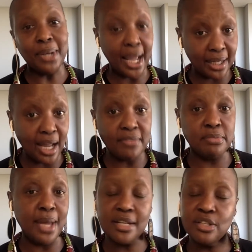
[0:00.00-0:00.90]
Black
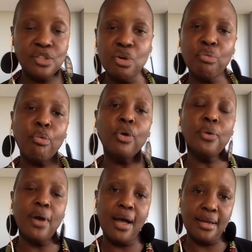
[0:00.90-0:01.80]
Lives Matter, don't roll
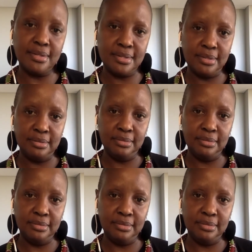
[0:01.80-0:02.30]
your eyes